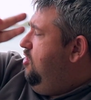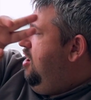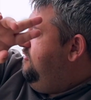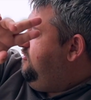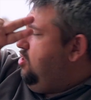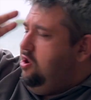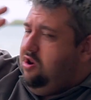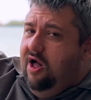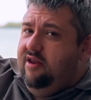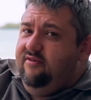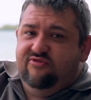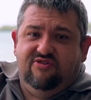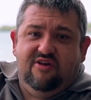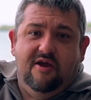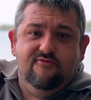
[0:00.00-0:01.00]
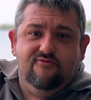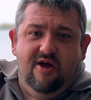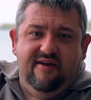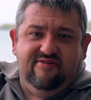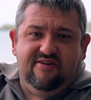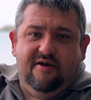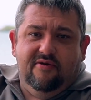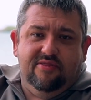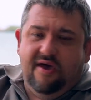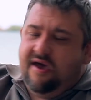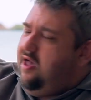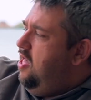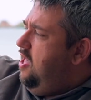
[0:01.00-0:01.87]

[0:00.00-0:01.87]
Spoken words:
I've got line of sight right out there.